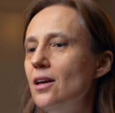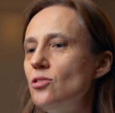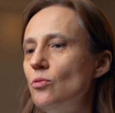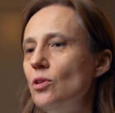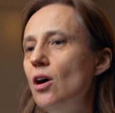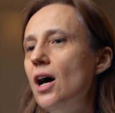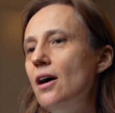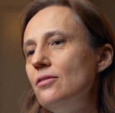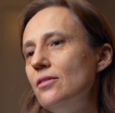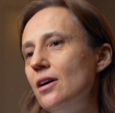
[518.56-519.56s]
So we don't
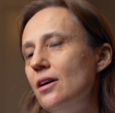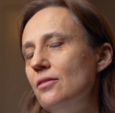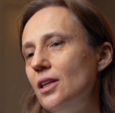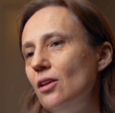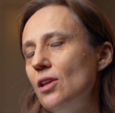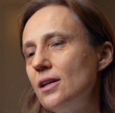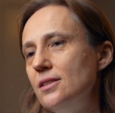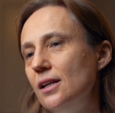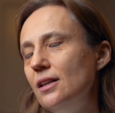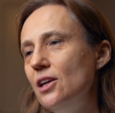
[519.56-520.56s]
have uh, venetoclax
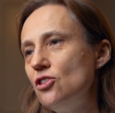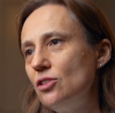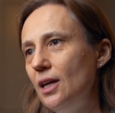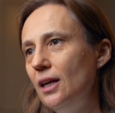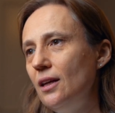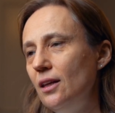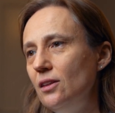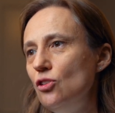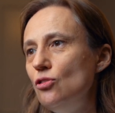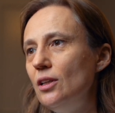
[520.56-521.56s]
single agent data
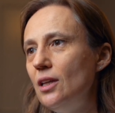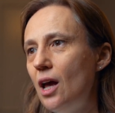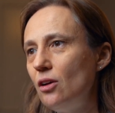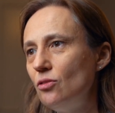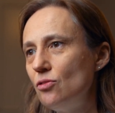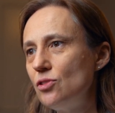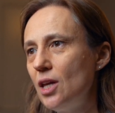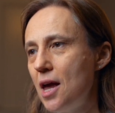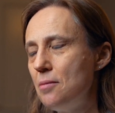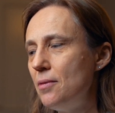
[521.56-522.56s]
in newly diagnosed
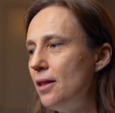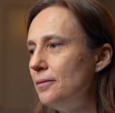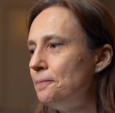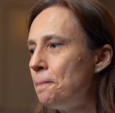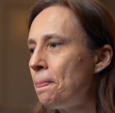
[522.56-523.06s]
AML.